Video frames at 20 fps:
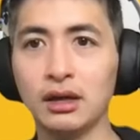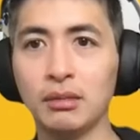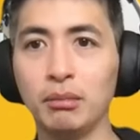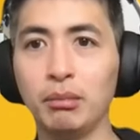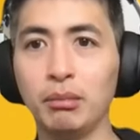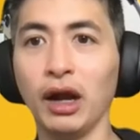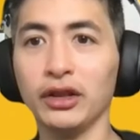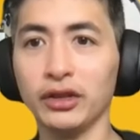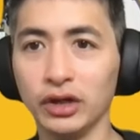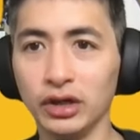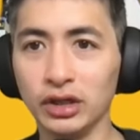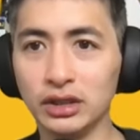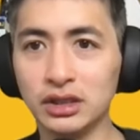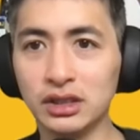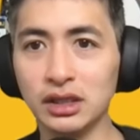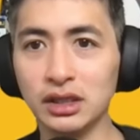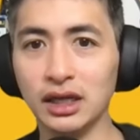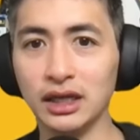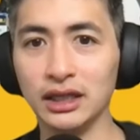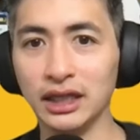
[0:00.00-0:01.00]
brothers
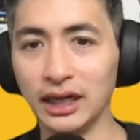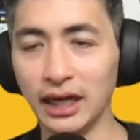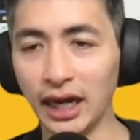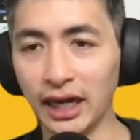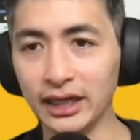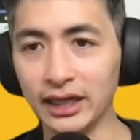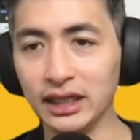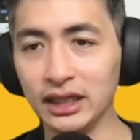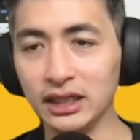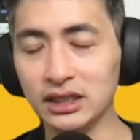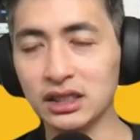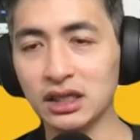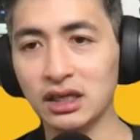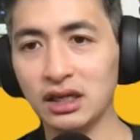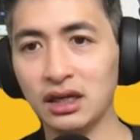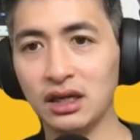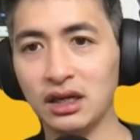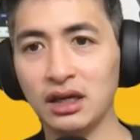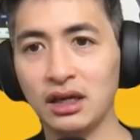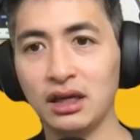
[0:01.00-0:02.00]
in the '90s.
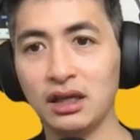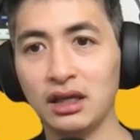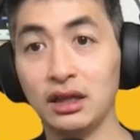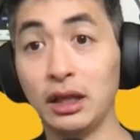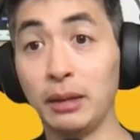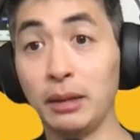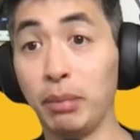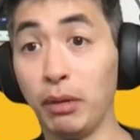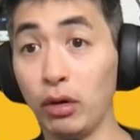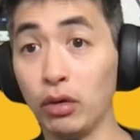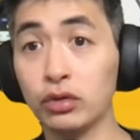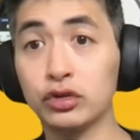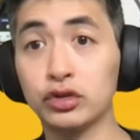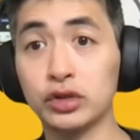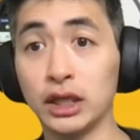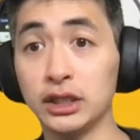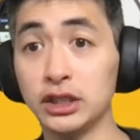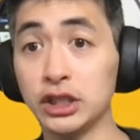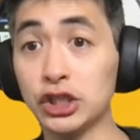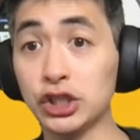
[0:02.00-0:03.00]
They both
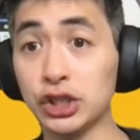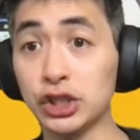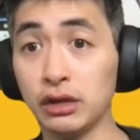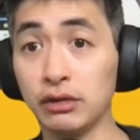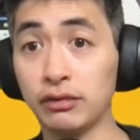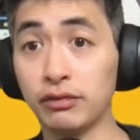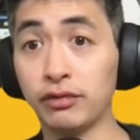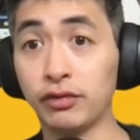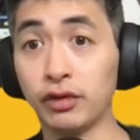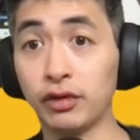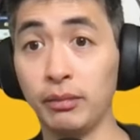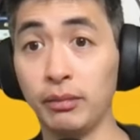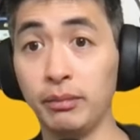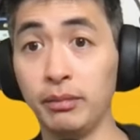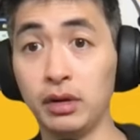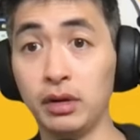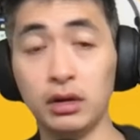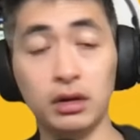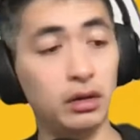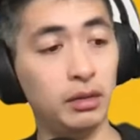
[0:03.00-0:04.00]
transitioned from
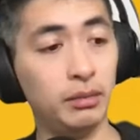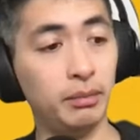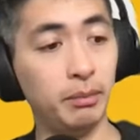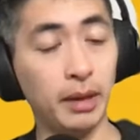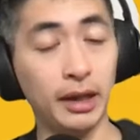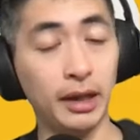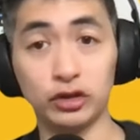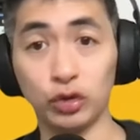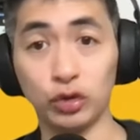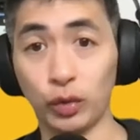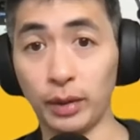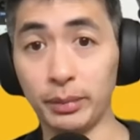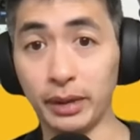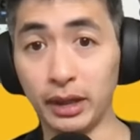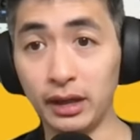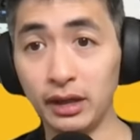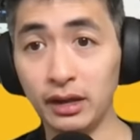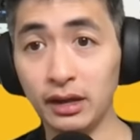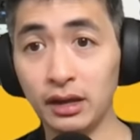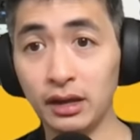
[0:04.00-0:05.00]
men to women.